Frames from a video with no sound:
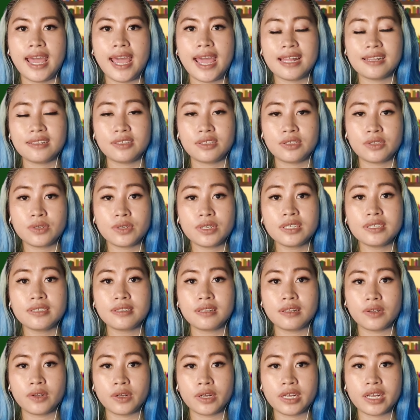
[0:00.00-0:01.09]
and
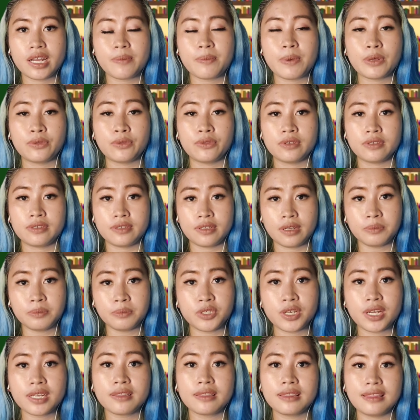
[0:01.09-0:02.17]
students learn about the
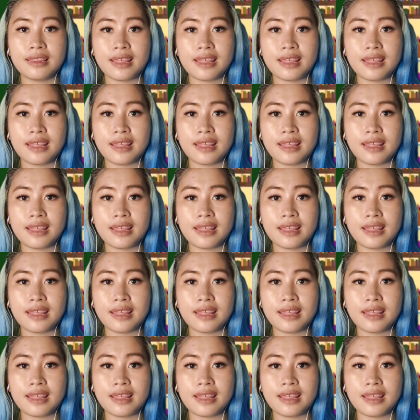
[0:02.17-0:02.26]
subject